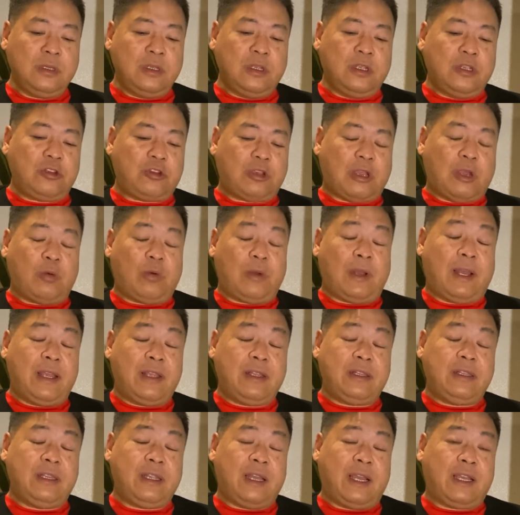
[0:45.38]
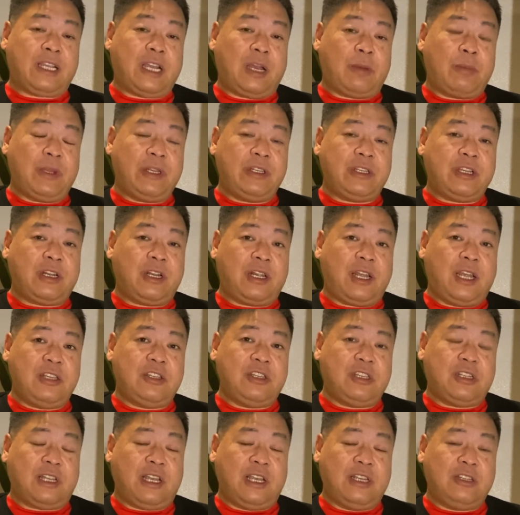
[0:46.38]
So I got my dental
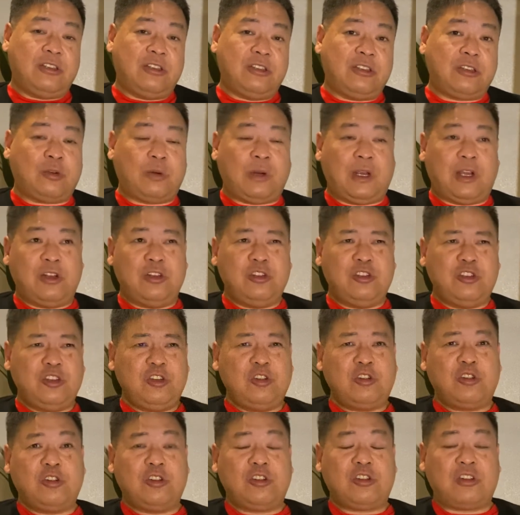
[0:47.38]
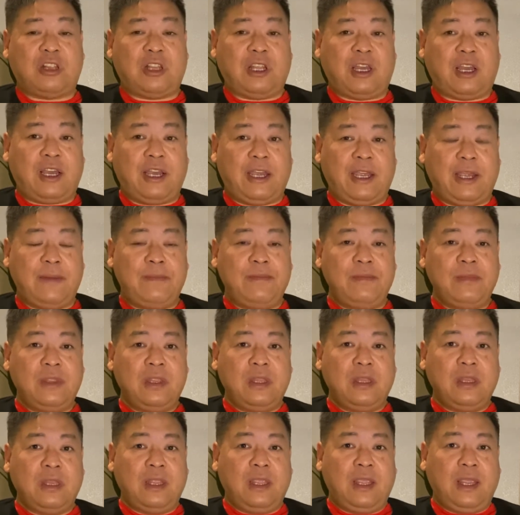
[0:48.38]
hygiene license around June or July,
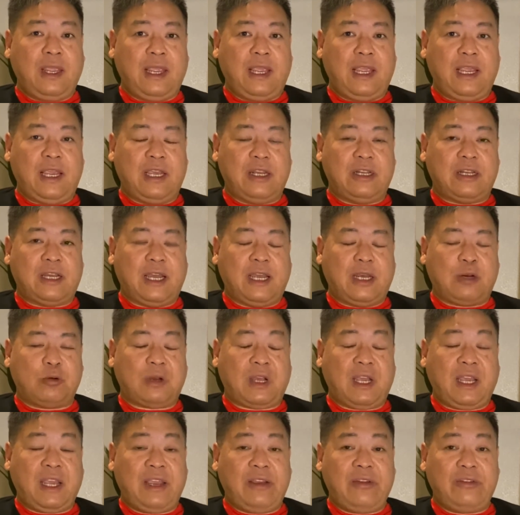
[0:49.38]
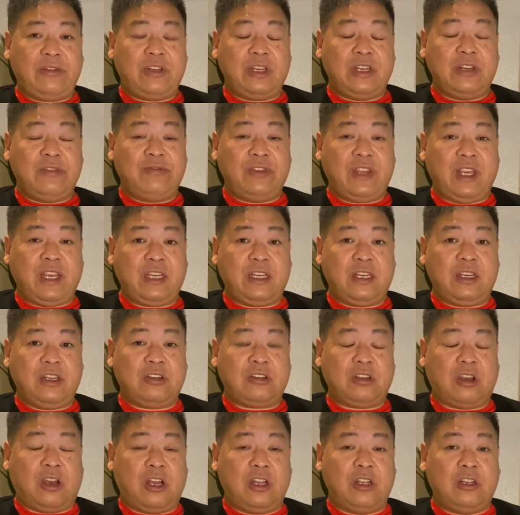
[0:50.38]
and I arrived in
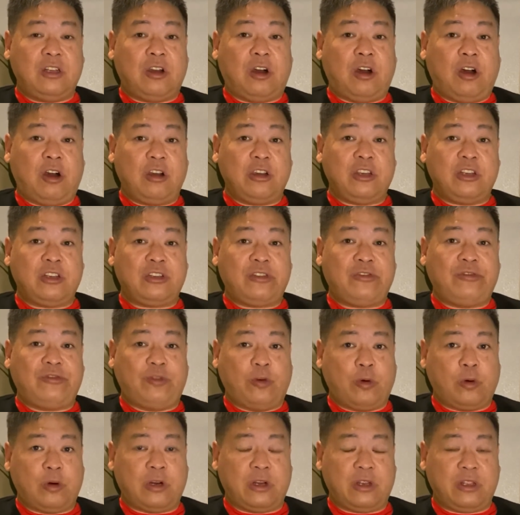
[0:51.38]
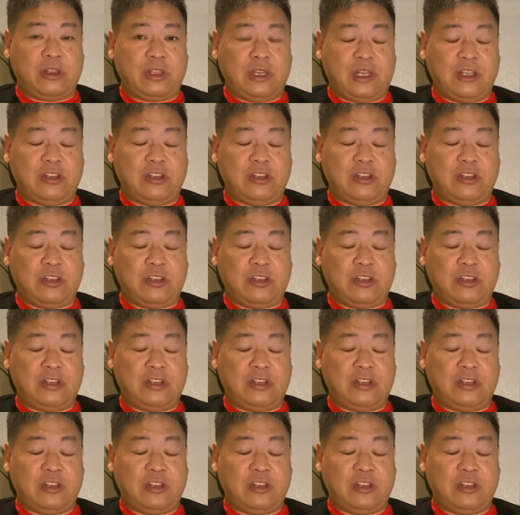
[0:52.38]
Vegas on August 4th.